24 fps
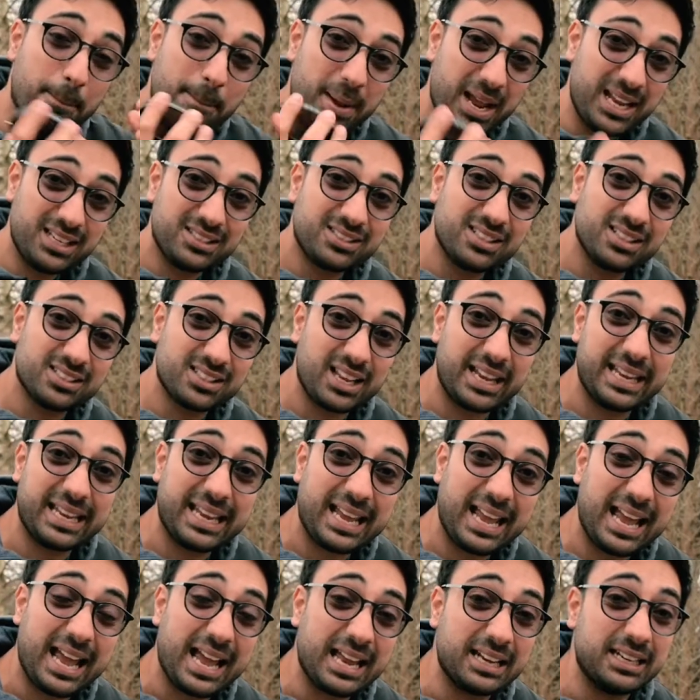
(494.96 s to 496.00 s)
best as I
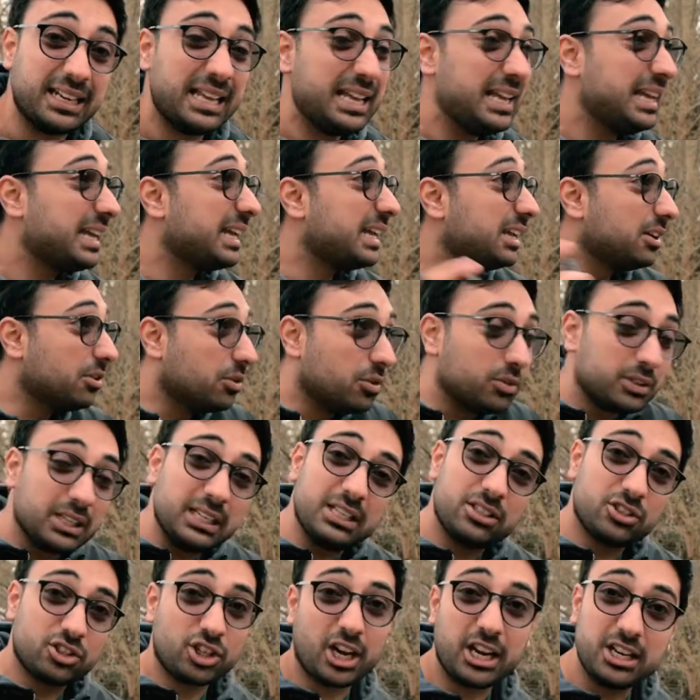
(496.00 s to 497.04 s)
can in all
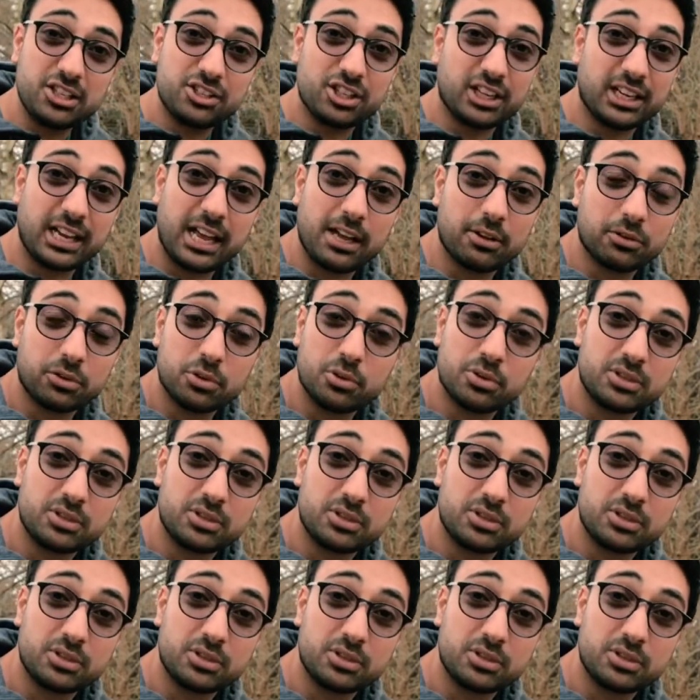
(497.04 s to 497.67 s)
these changing outdoor